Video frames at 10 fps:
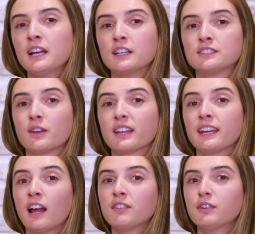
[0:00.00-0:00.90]
So the
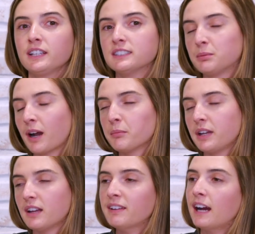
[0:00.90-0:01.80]
California
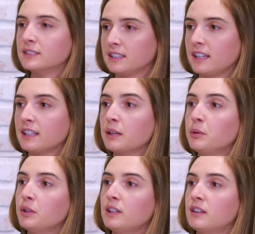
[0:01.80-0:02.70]
Department of Housing and
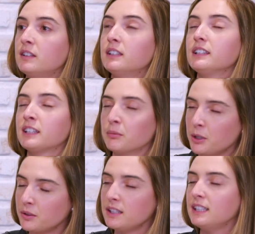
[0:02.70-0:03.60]

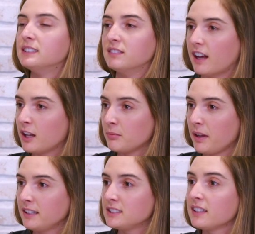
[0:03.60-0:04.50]
Community
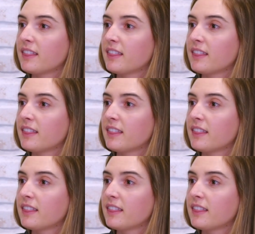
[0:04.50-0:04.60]
Development,